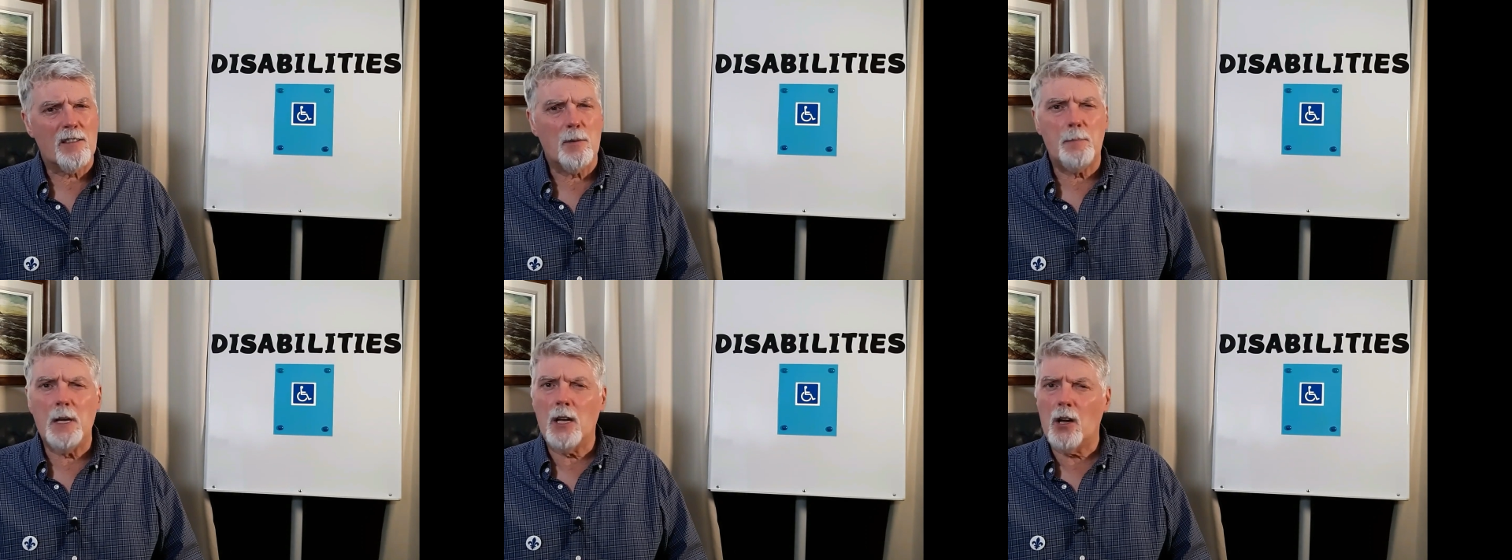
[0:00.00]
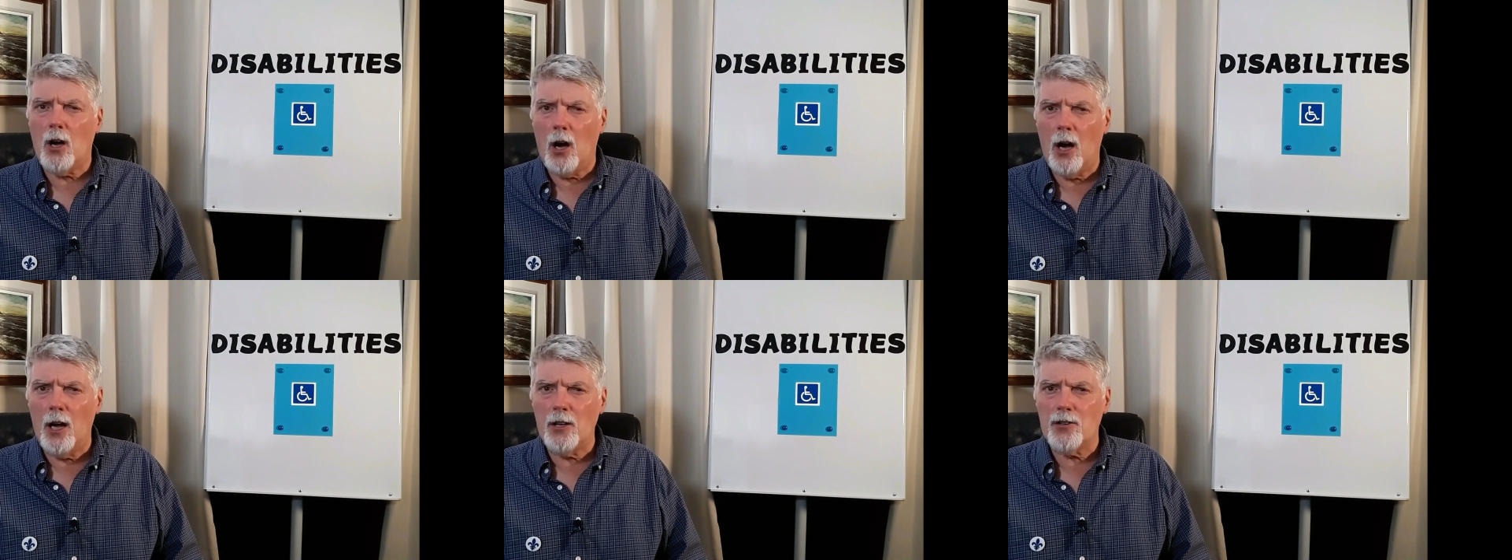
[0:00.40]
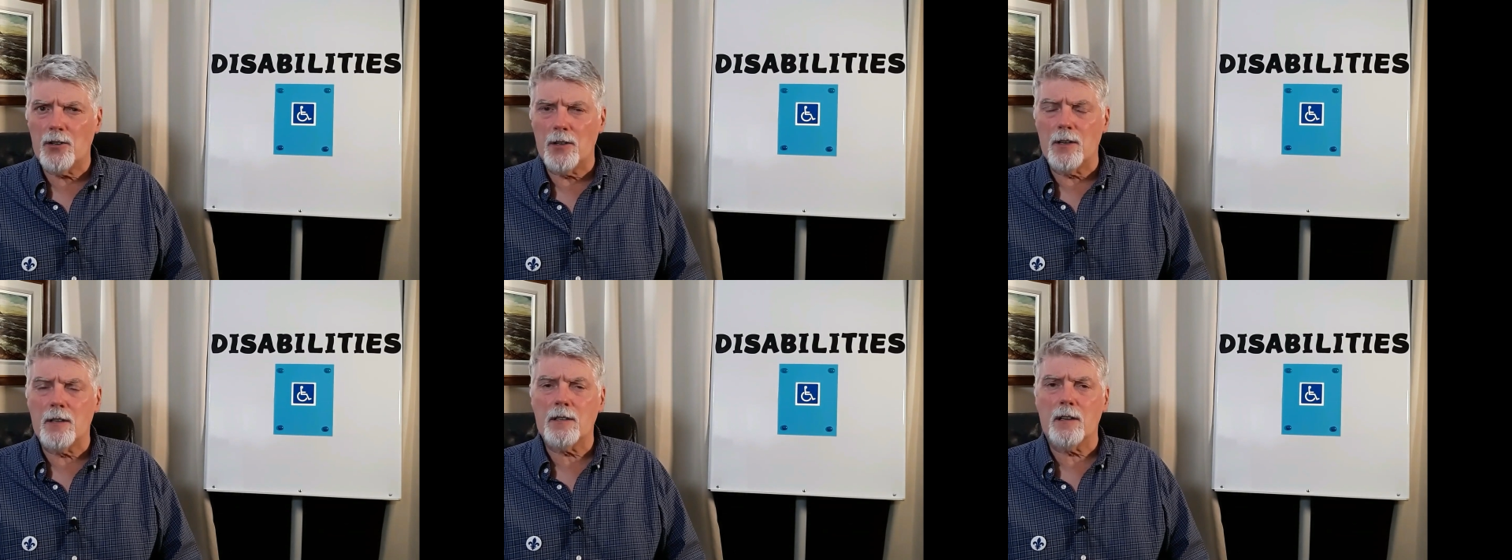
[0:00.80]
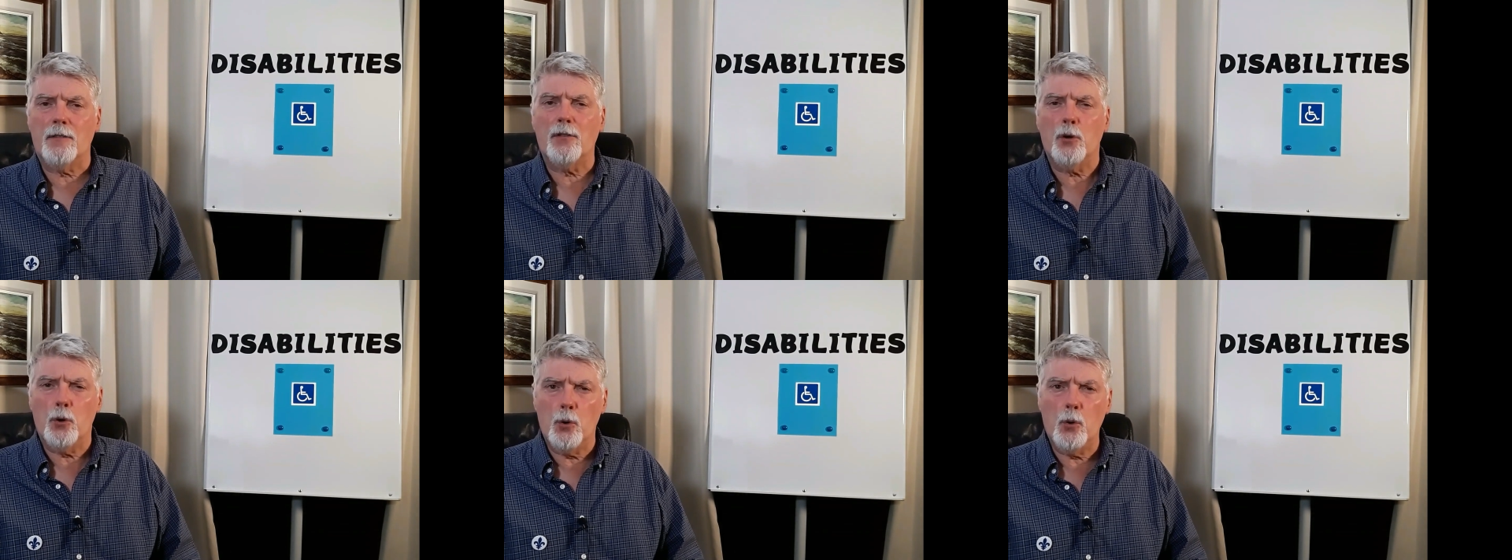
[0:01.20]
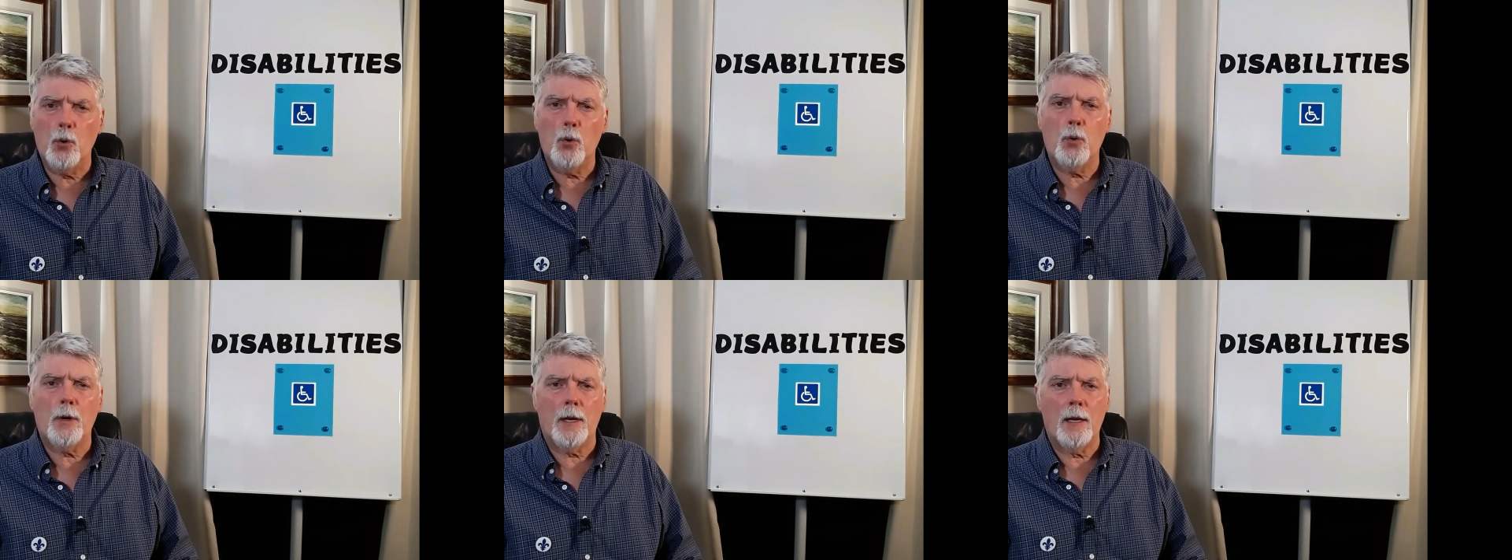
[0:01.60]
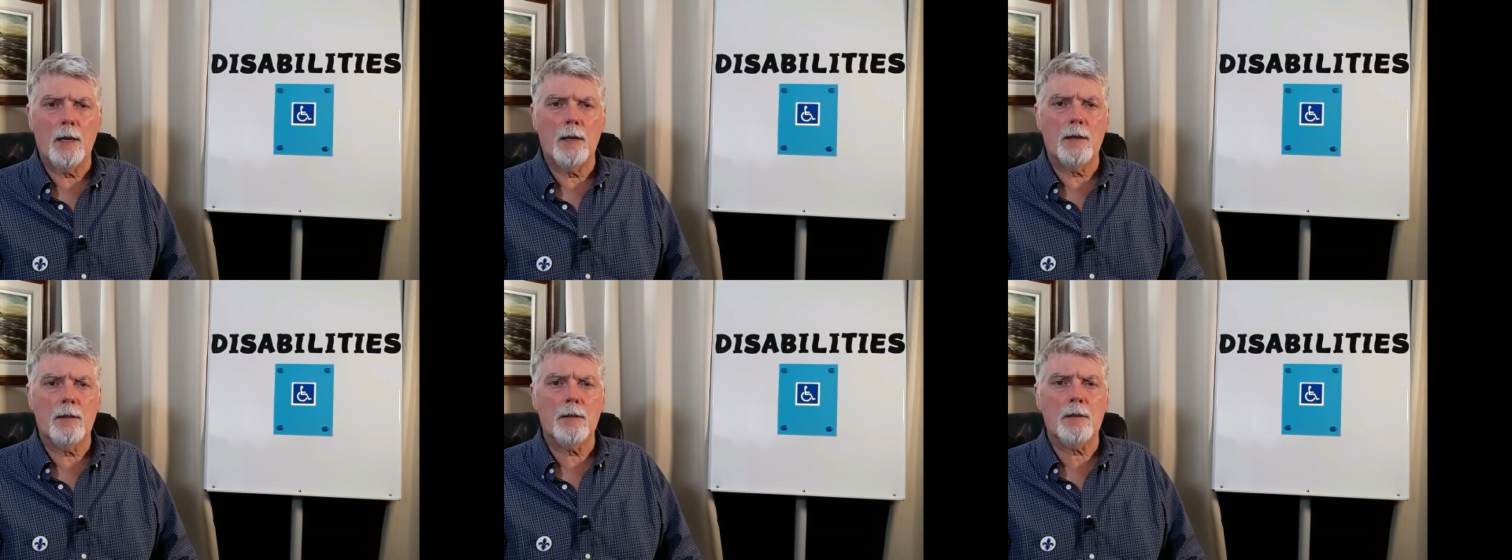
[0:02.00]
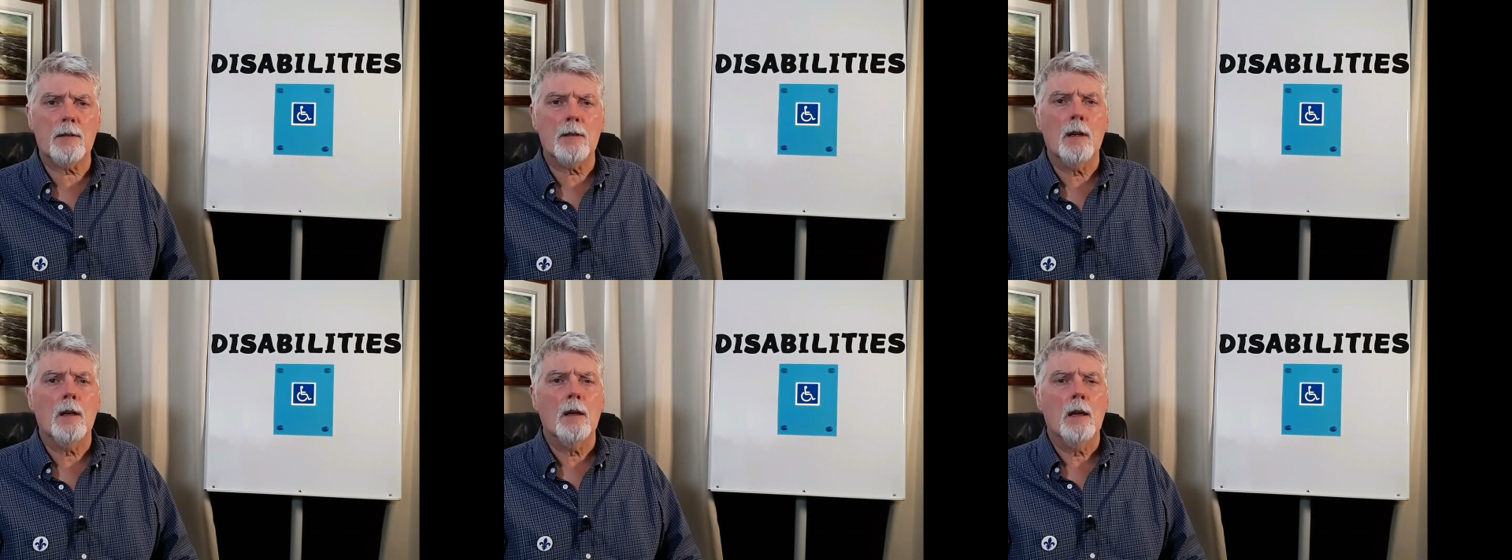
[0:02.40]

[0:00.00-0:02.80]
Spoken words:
to be conscious of who is